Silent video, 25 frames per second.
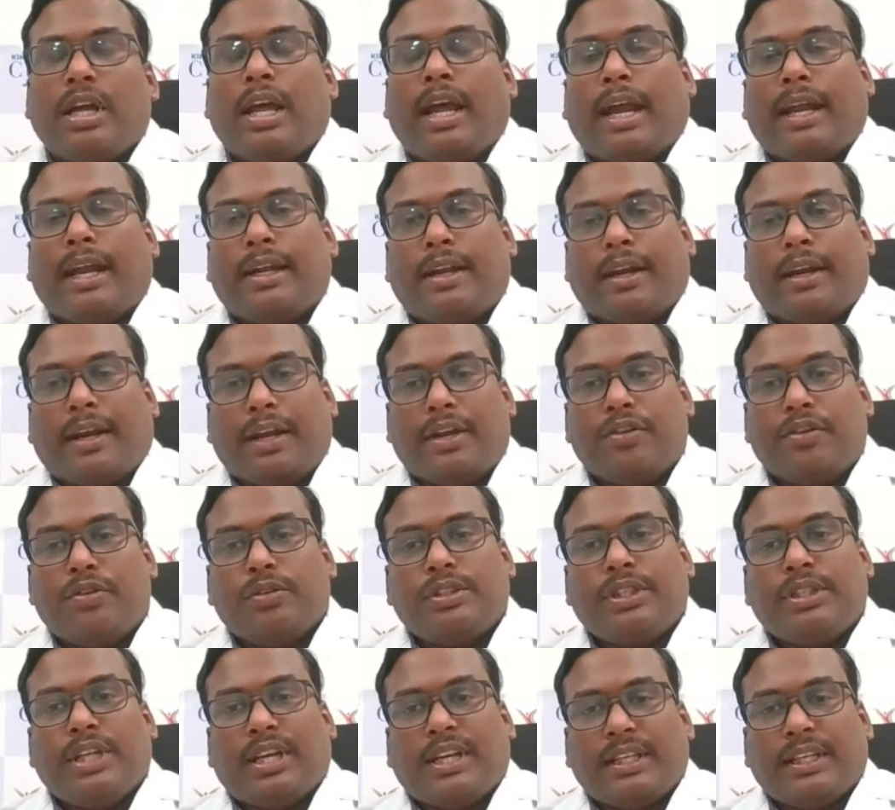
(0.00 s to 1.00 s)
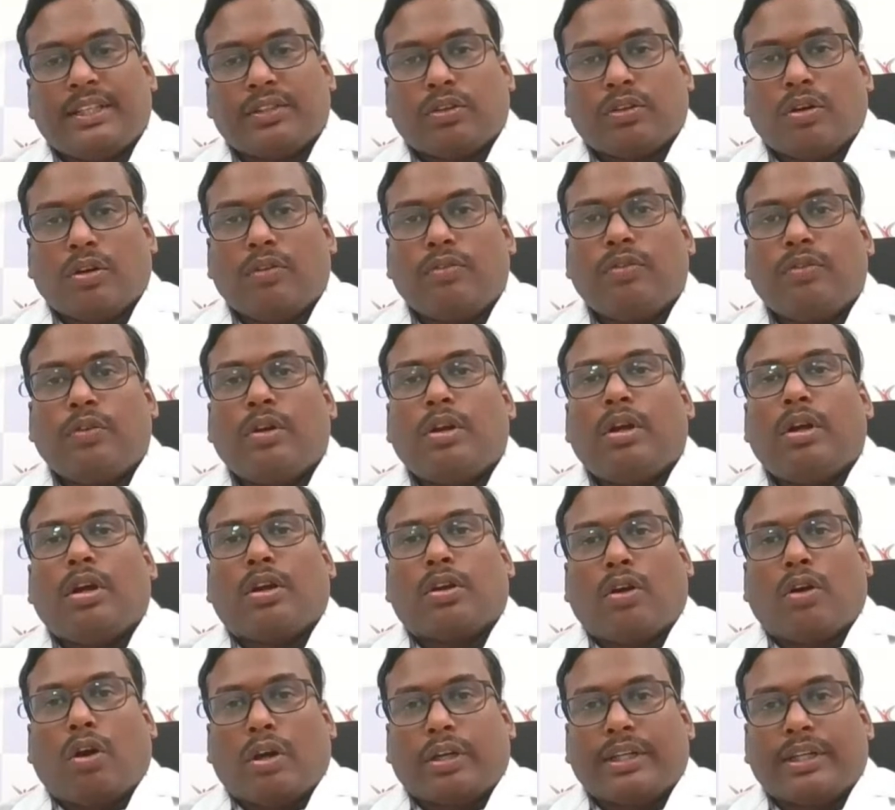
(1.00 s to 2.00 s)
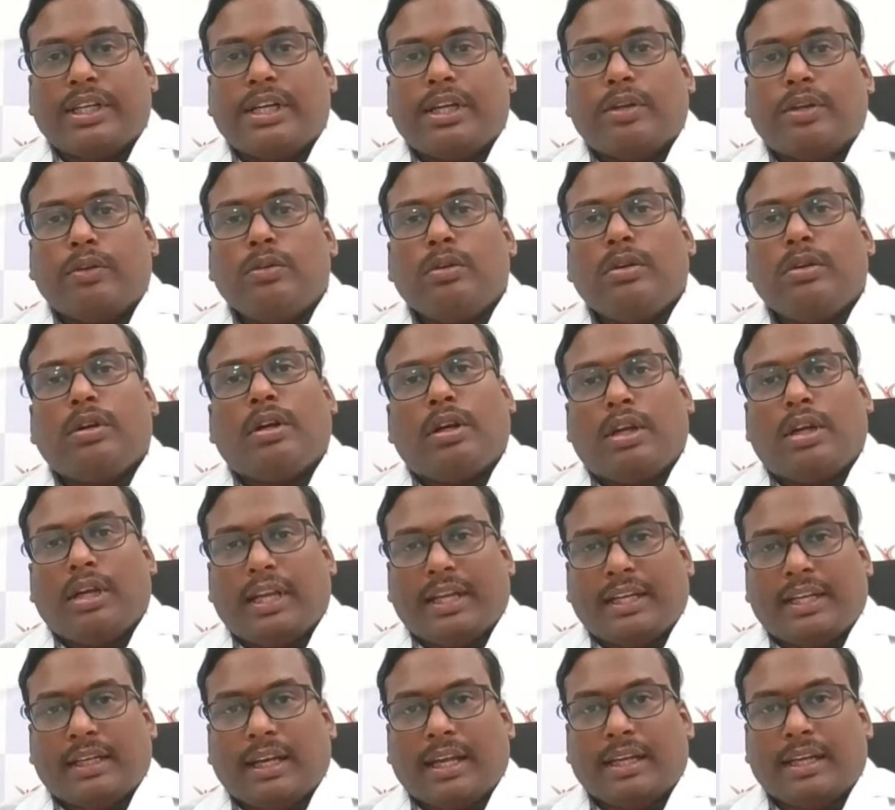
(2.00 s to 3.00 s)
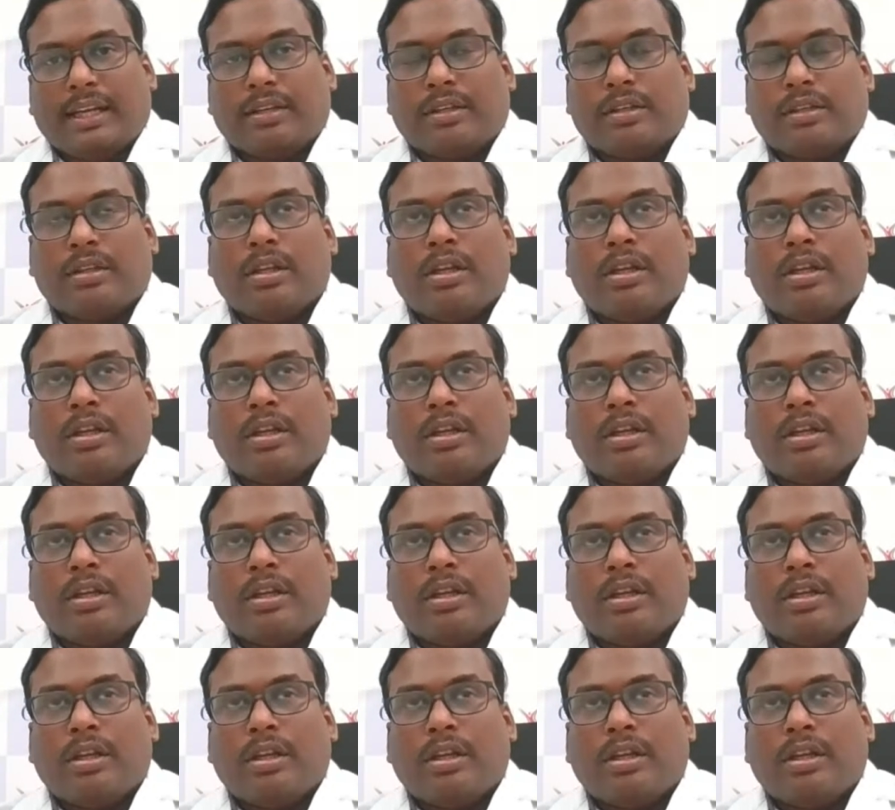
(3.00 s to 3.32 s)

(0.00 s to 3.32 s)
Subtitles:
and reduce the risk of cognitive decline.